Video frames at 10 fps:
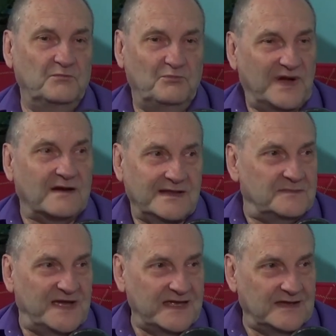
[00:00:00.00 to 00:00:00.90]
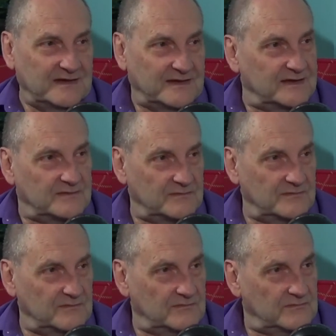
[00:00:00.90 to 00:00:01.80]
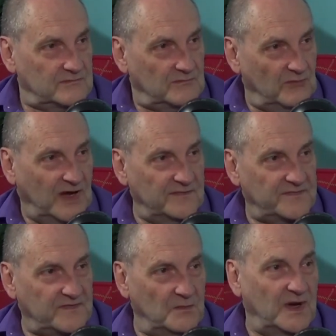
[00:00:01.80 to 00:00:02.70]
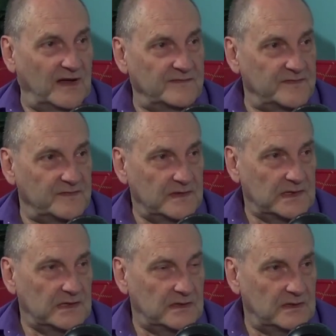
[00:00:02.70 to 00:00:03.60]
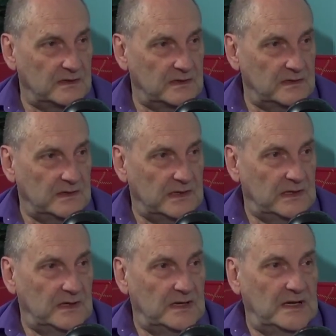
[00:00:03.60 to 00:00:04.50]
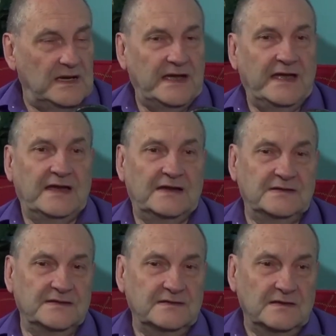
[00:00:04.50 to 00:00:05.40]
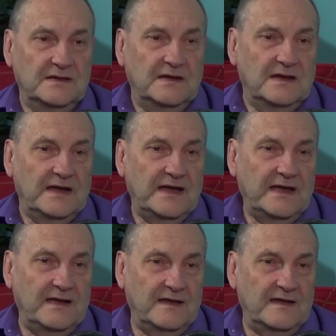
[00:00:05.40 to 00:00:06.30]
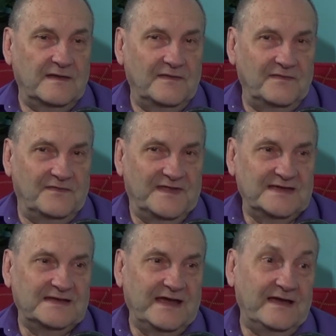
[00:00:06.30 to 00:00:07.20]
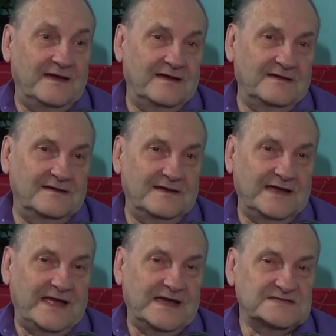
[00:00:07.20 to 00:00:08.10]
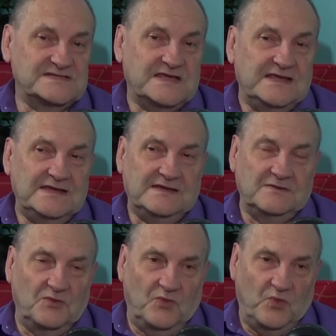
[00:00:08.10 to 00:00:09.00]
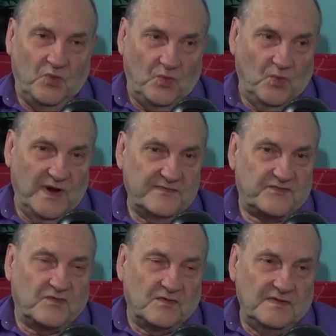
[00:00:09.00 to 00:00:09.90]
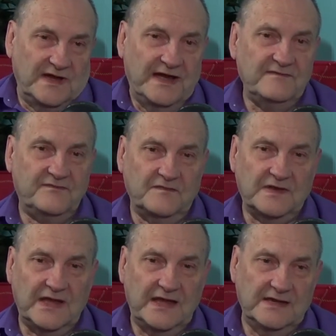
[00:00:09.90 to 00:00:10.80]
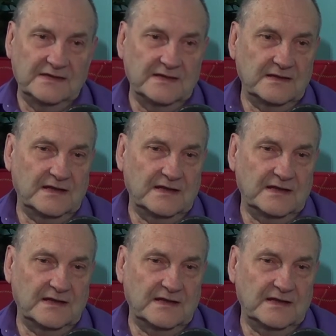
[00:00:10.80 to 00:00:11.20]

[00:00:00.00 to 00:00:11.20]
barely making it mm-hmm. month to month. Okay. And then huh. as he went through life and, and